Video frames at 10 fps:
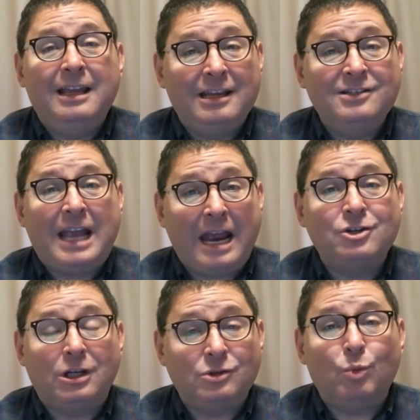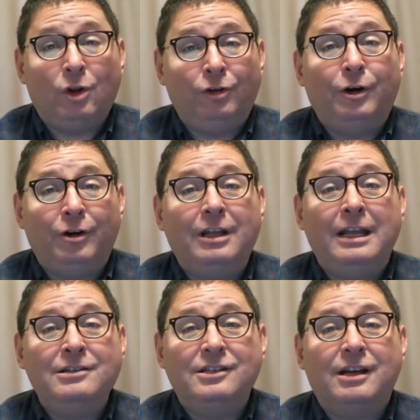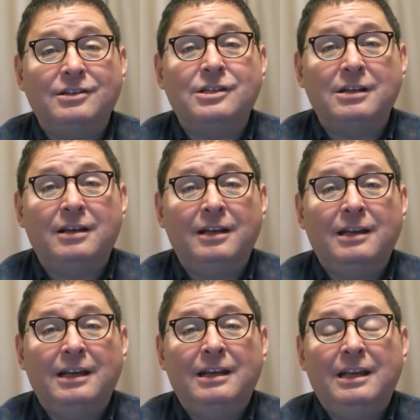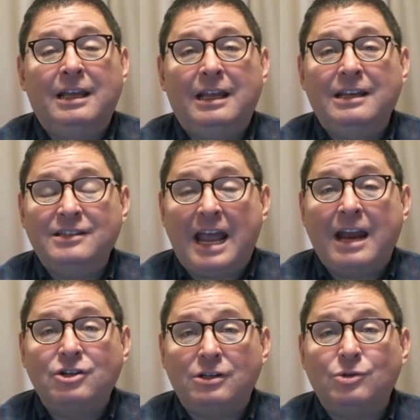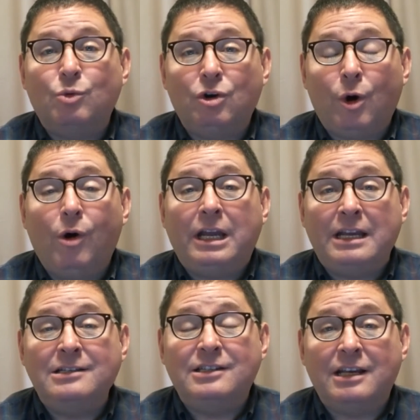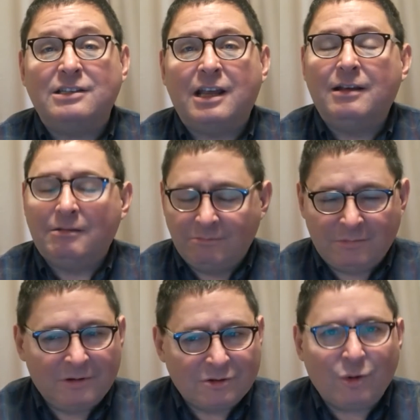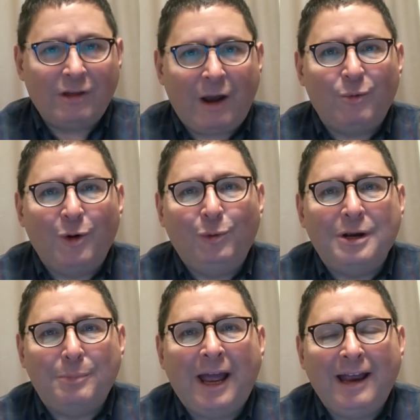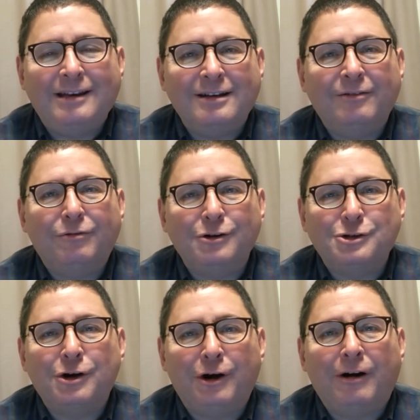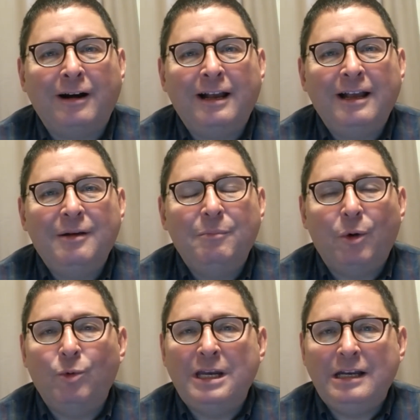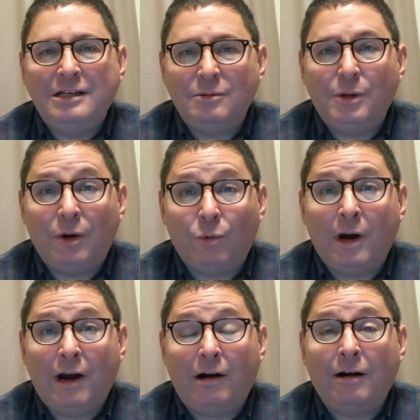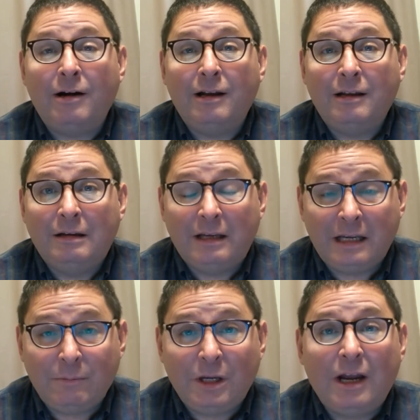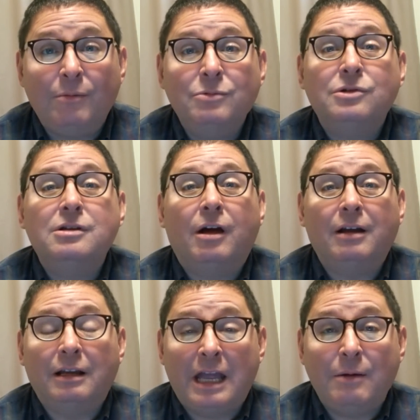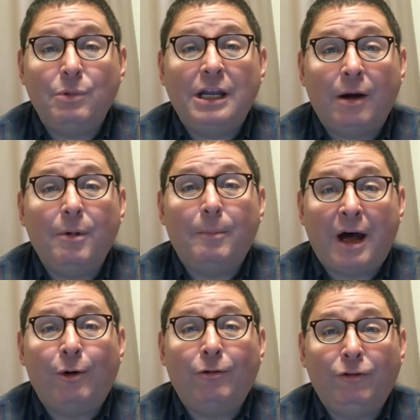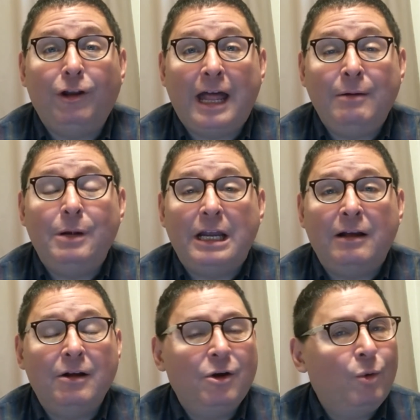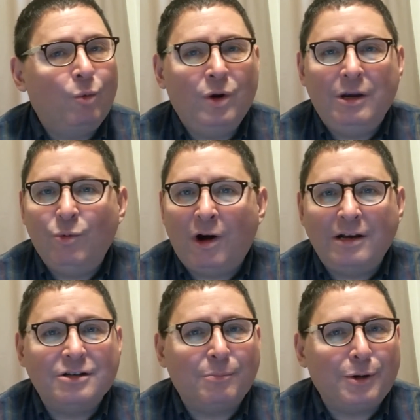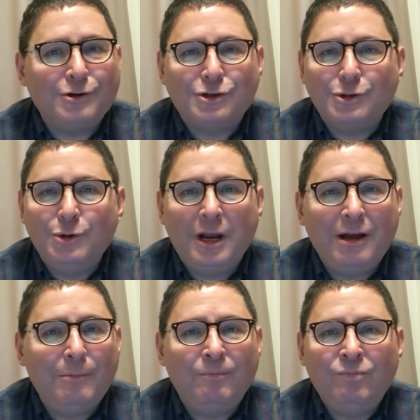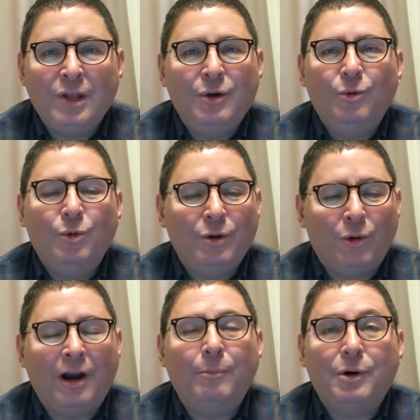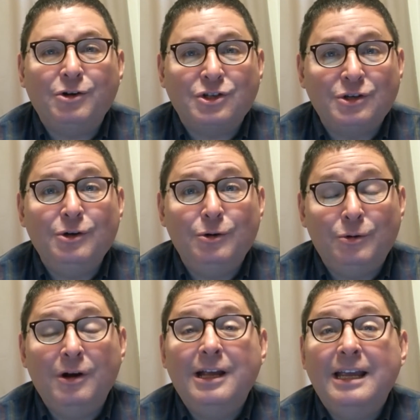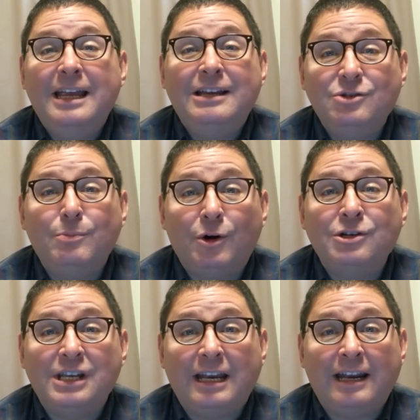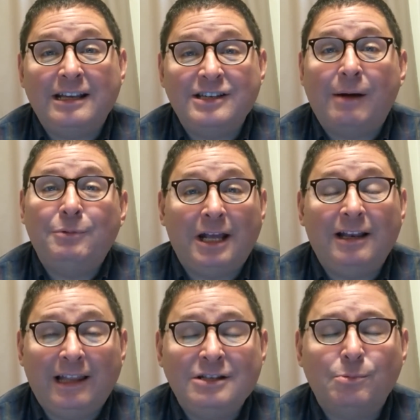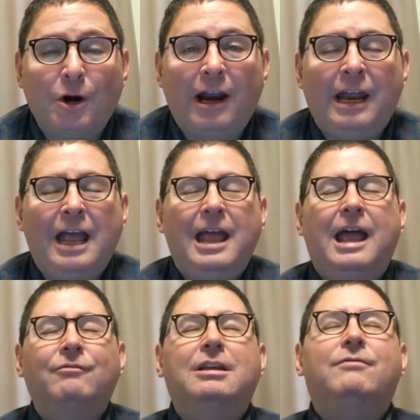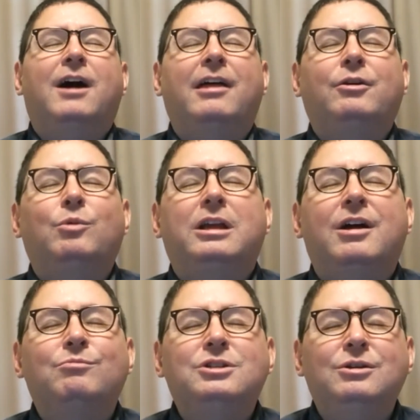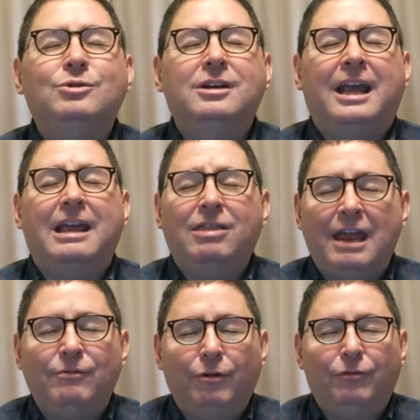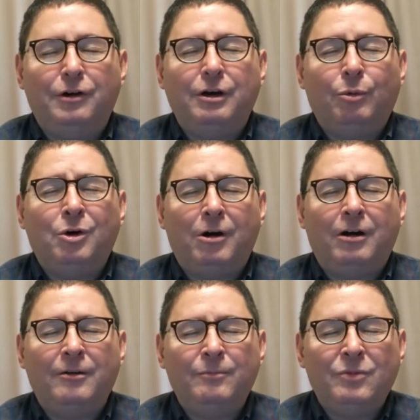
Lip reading: his actions will turn against us. His actions will go against us. So that we'll repent for sure. But we need to be aware. He can become a powerful enemy. We want to pursue him. We want to pursue his mercy and accept it. Let's pray. Heavenly Father, we come to you today thankful for your word.